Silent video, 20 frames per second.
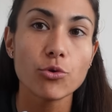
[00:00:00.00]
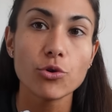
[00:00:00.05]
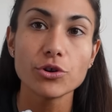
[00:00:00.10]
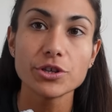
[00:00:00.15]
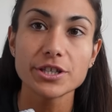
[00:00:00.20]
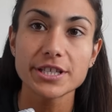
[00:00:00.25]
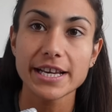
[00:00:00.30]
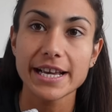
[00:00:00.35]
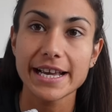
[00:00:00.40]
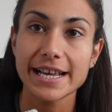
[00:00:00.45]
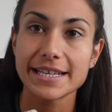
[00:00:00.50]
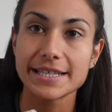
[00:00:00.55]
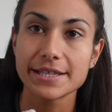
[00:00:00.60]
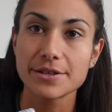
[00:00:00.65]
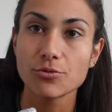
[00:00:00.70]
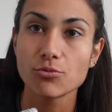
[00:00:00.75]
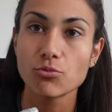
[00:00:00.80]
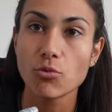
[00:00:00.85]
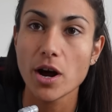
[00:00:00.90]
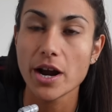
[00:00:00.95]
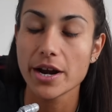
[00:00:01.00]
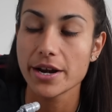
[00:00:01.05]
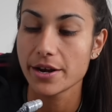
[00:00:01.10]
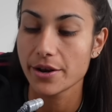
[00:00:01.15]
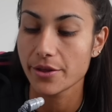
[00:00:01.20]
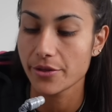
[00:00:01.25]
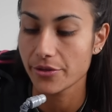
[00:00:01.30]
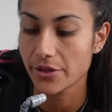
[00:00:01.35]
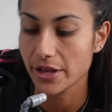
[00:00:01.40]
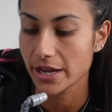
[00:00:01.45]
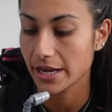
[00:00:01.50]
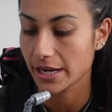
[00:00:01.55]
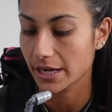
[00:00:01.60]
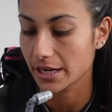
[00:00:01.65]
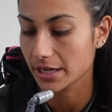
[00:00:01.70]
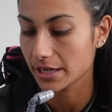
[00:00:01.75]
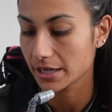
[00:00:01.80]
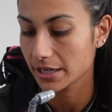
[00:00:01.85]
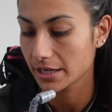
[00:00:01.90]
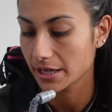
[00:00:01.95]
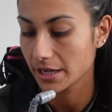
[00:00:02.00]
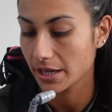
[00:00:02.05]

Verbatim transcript: Water is the one thing